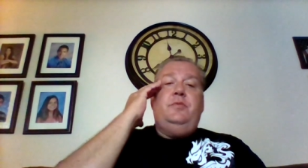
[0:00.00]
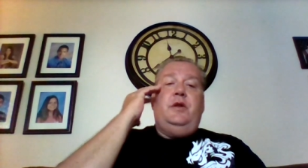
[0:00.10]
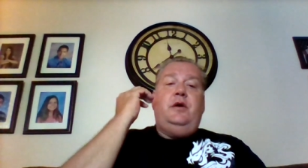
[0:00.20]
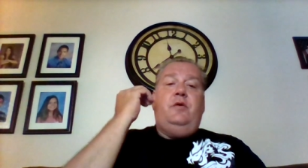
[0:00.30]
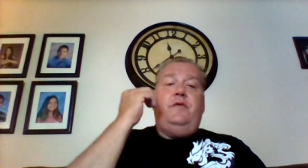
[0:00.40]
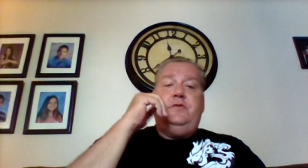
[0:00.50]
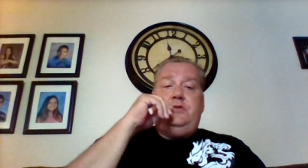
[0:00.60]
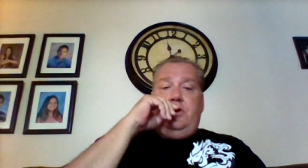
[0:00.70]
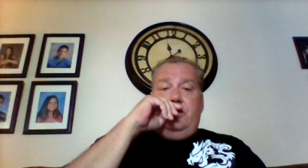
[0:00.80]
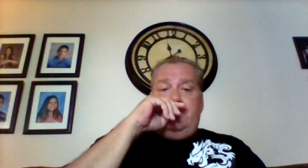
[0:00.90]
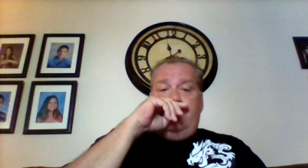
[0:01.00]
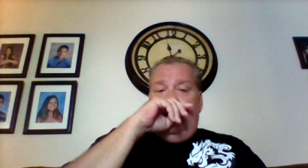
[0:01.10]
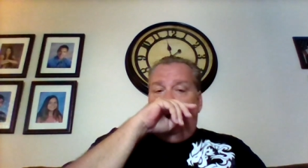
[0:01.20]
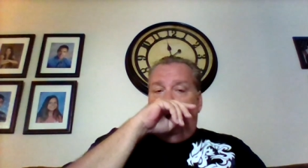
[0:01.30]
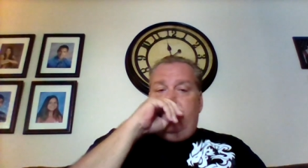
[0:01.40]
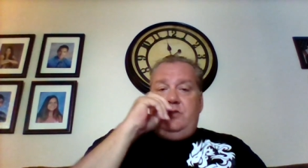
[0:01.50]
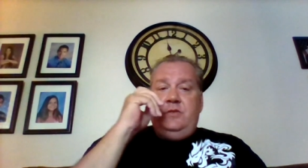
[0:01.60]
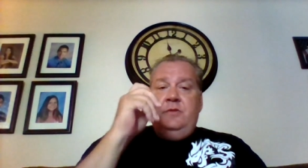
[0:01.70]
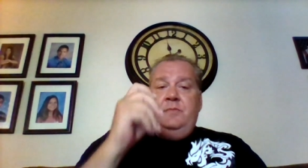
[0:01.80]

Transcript: that I go off the charts when that happens.